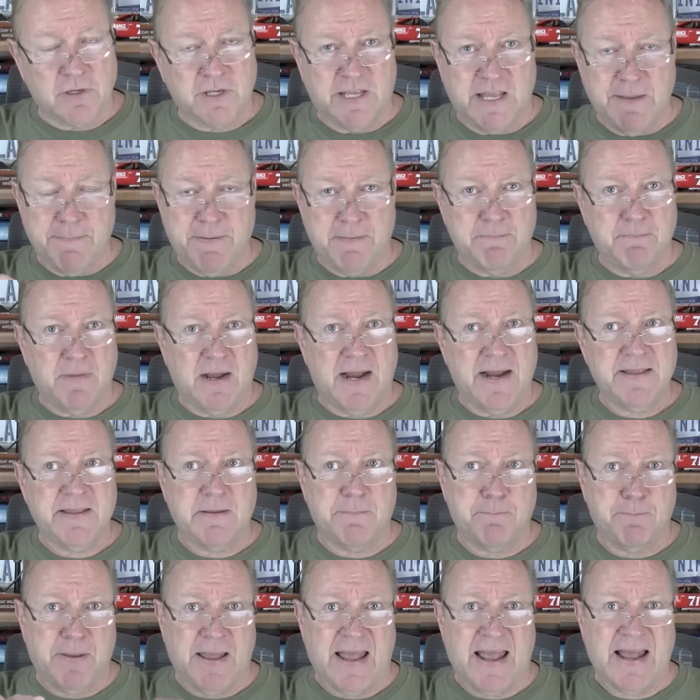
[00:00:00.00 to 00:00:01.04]
keep in mind
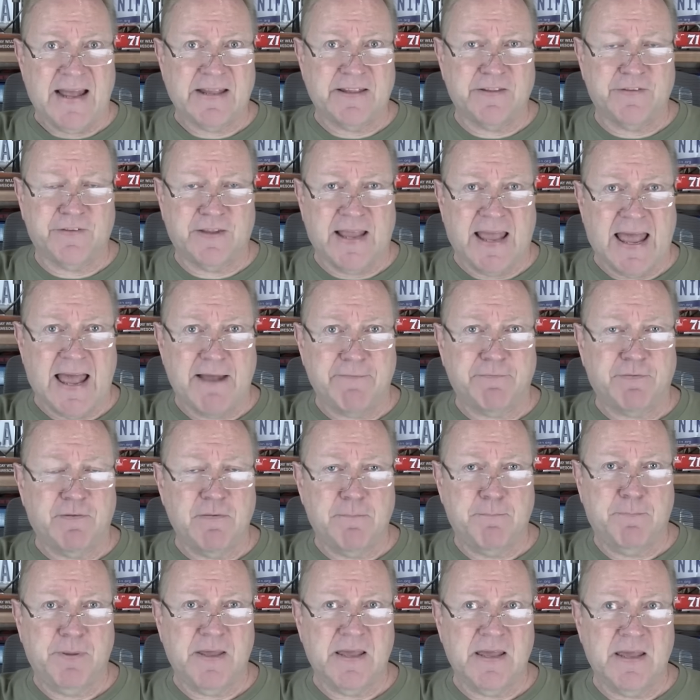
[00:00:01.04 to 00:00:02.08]
that patents have to
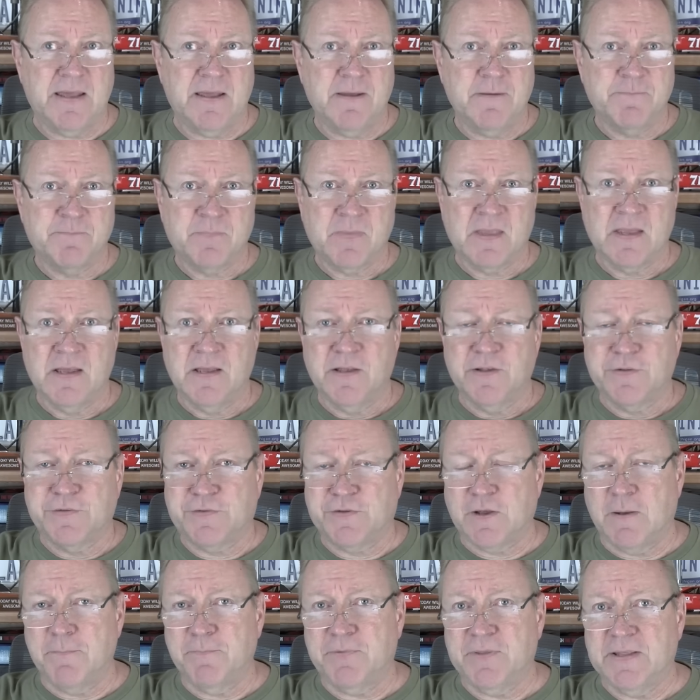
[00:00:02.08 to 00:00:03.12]
be
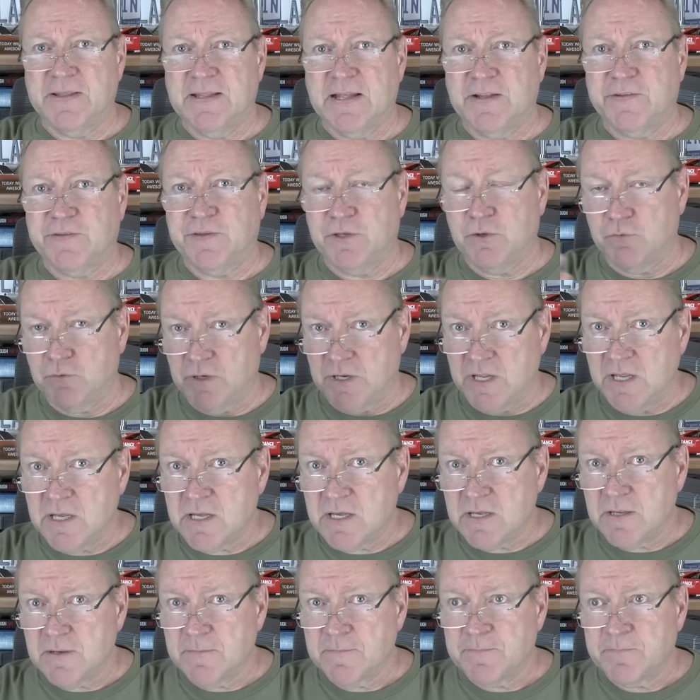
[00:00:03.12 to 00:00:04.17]
something that's
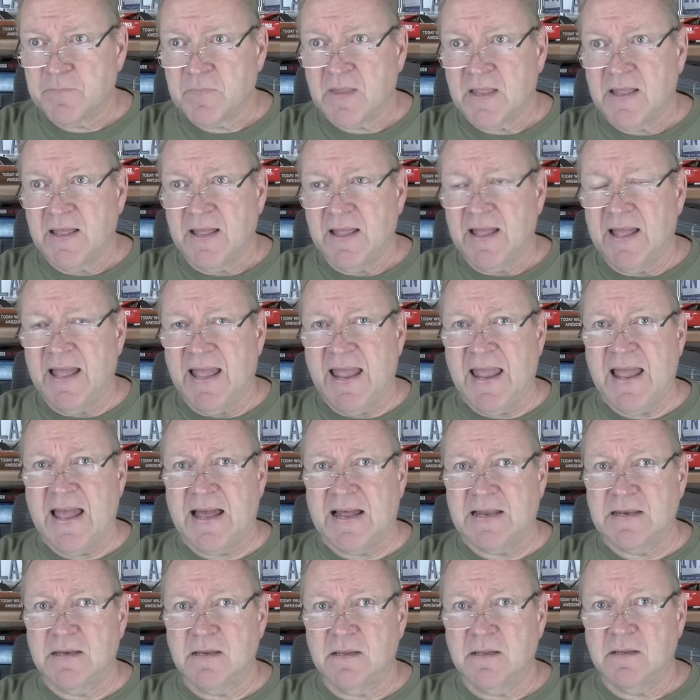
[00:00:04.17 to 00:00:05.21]
unique
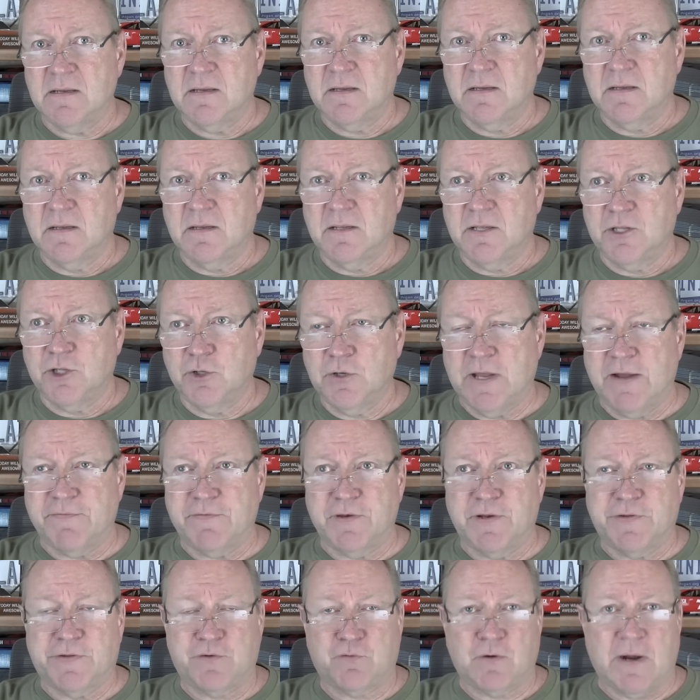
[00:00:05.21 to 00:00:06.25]
and you have
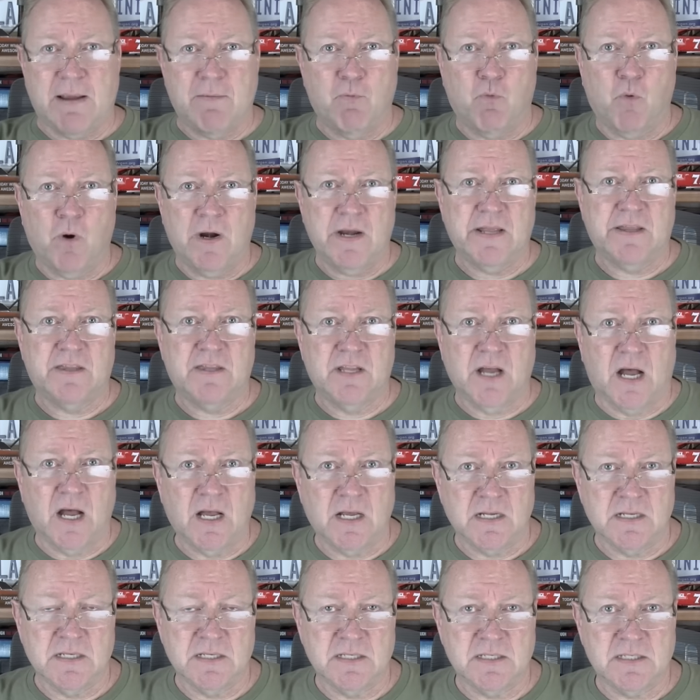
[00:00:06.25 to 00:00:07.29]
to describe what it
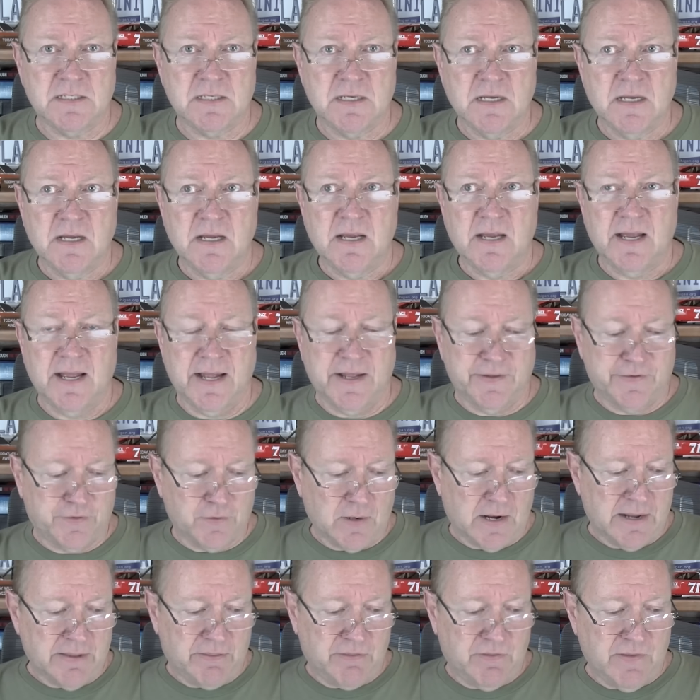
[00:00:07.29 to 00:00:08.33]
does. And
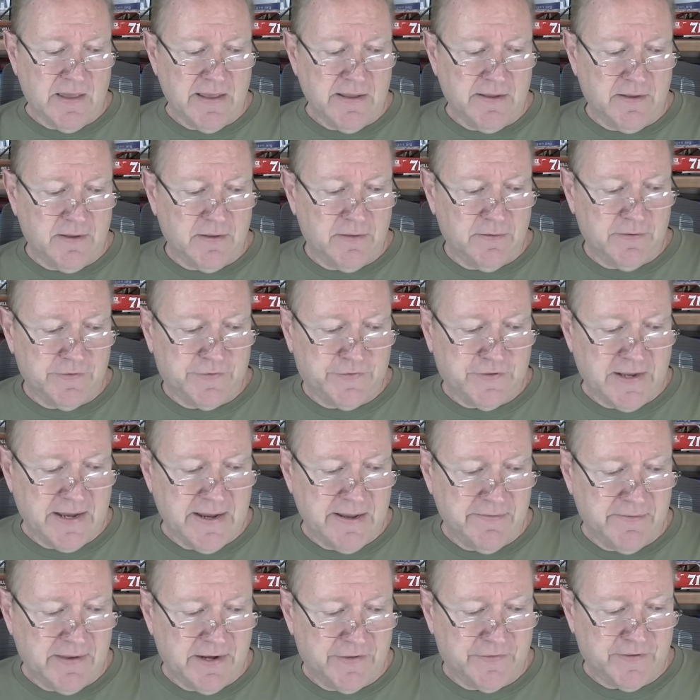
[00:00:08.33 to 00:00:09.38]
so I think
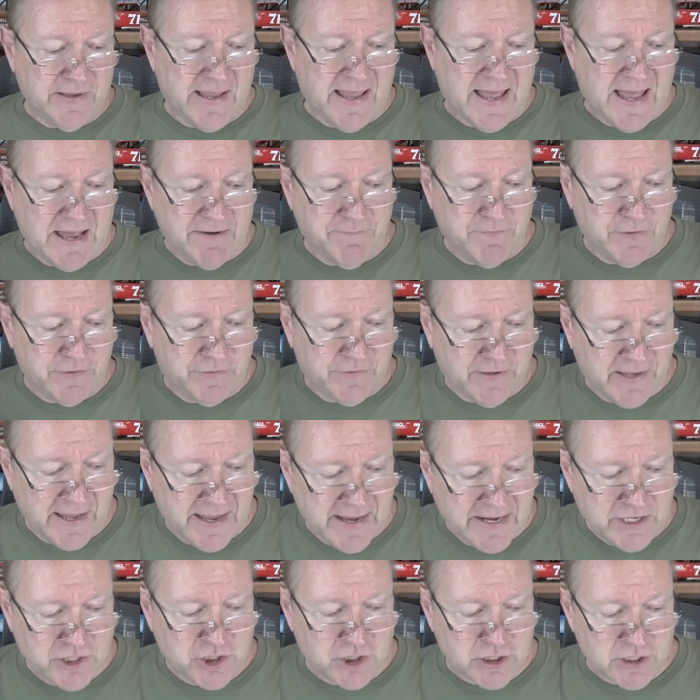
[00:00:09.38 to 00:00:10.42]
saying that it's
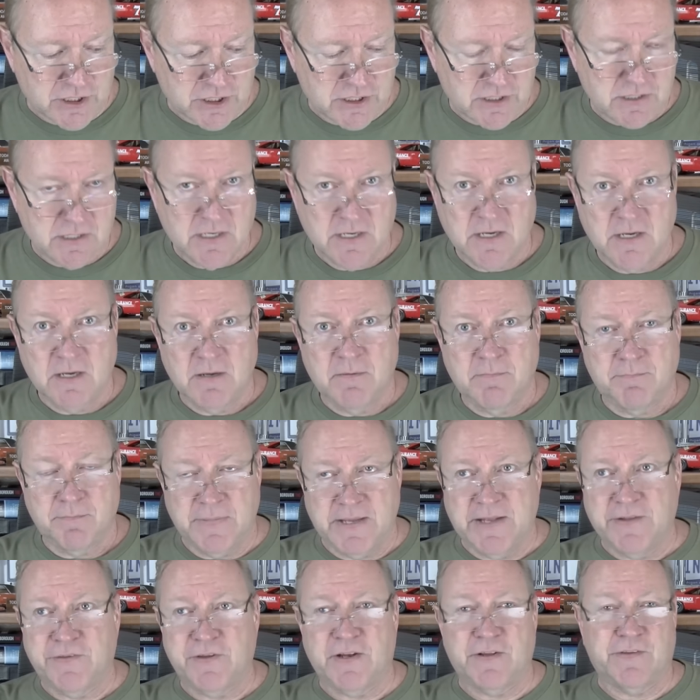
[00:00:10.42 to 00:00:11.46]
advantageous
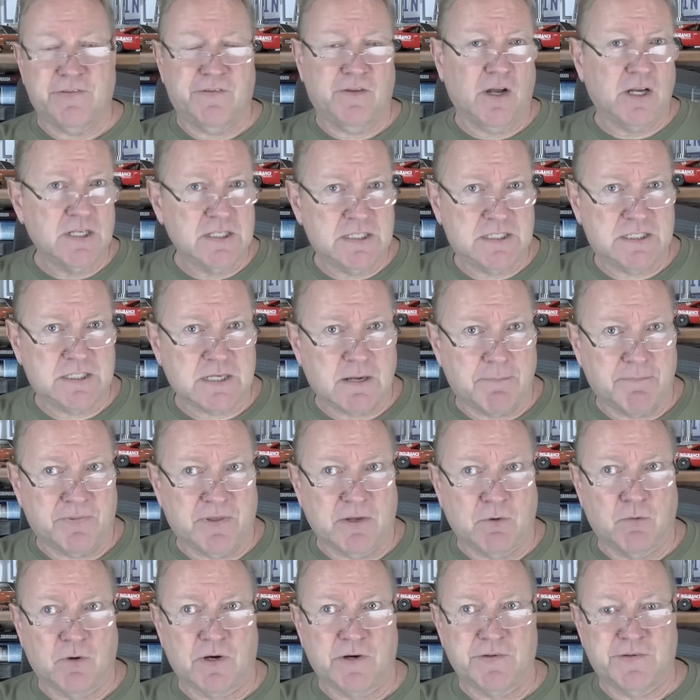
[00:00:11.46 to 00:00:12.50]
means that it does
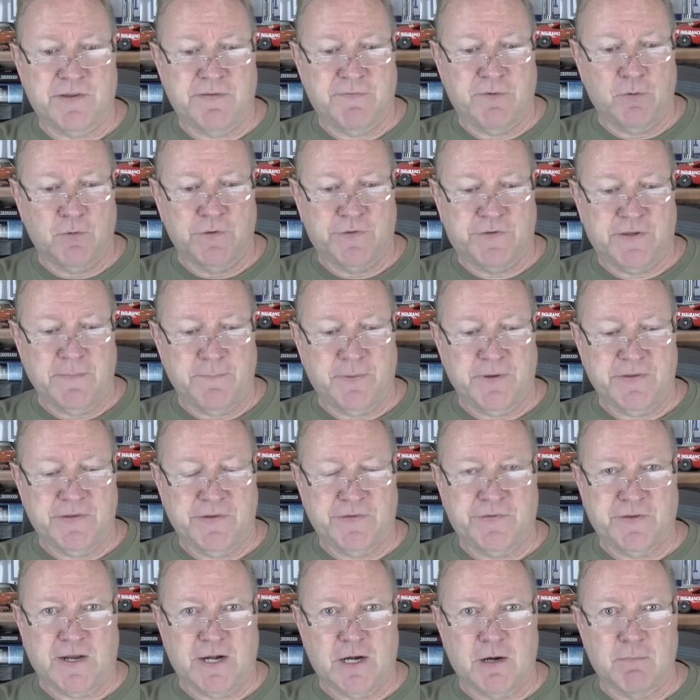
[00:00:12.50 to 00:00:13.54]
something, whereas if it was simply
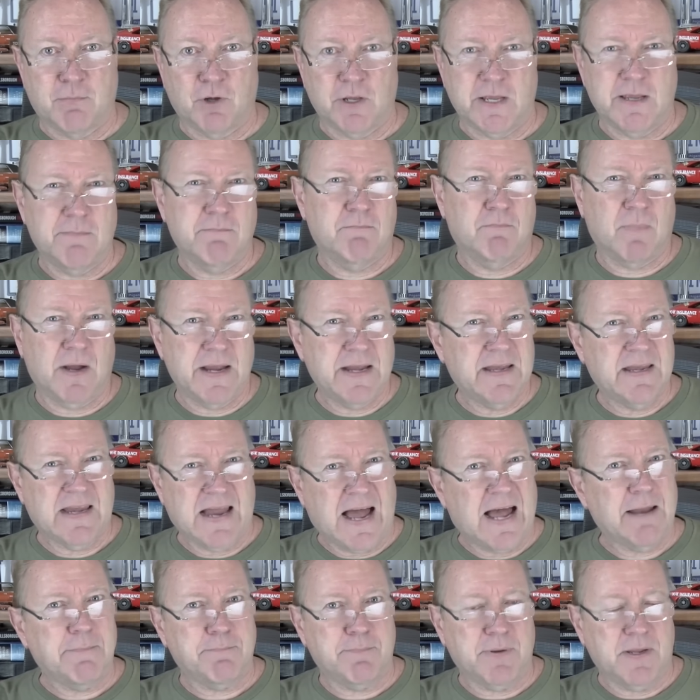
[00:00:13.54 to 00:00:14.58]
desirable, it might
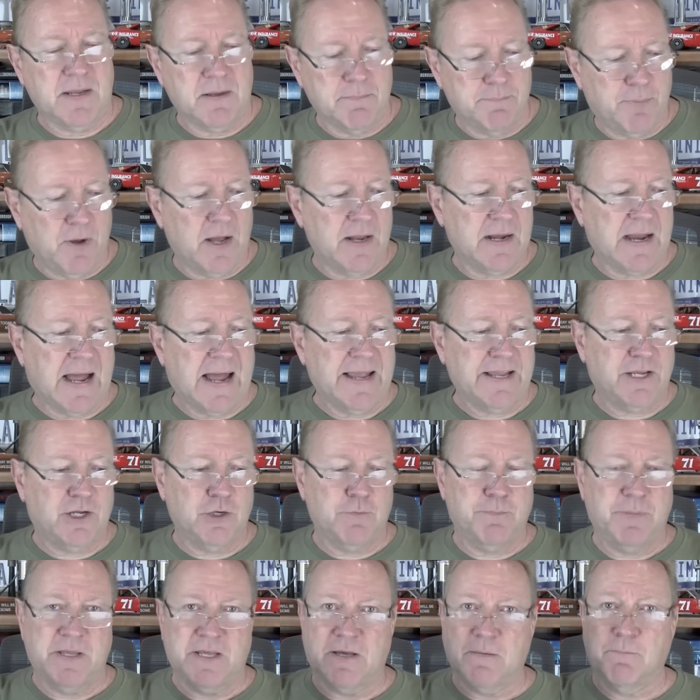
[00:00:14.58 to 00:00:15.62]
not be. But I
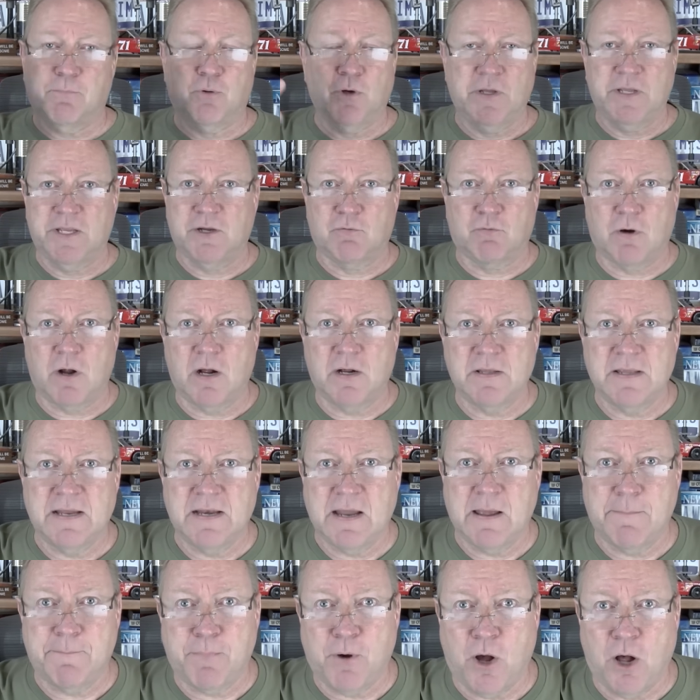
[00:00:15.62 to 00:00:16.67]
could be completely wrong in that
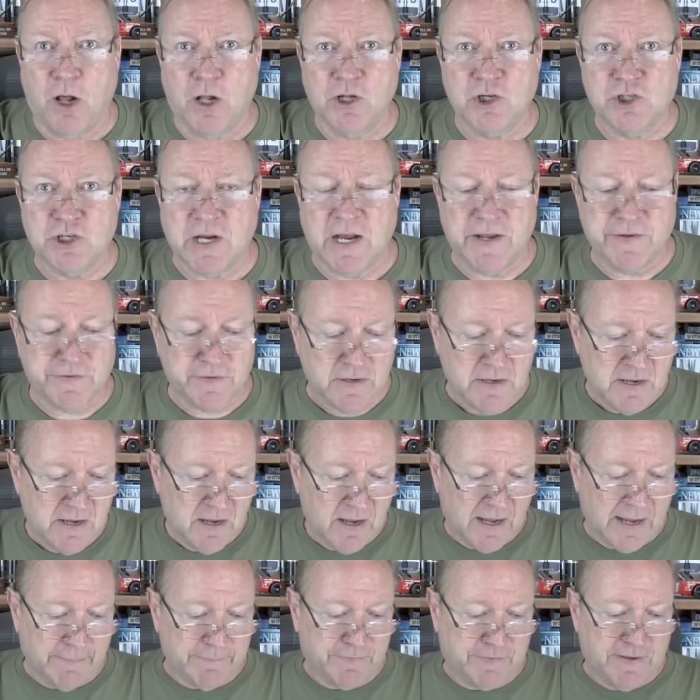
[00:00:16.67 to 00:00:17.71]
and I apologize.
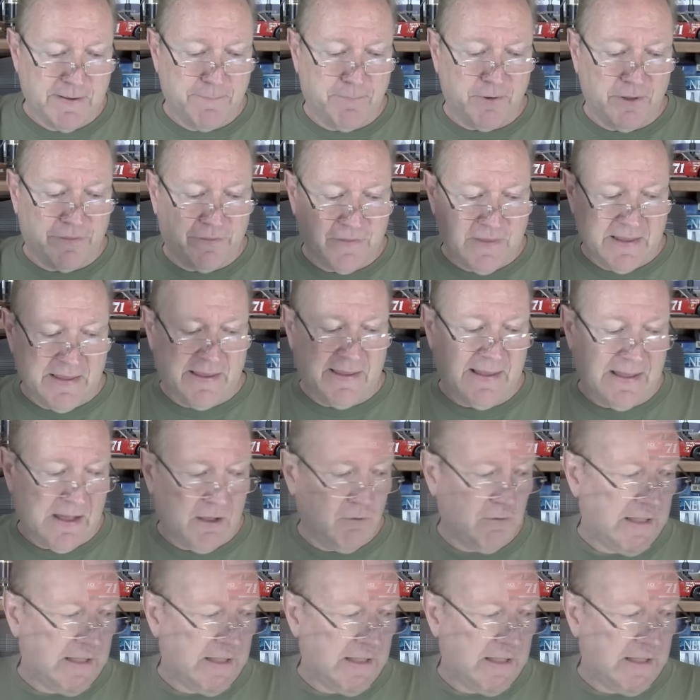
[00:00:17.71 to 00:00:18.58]
I'm simply thinking out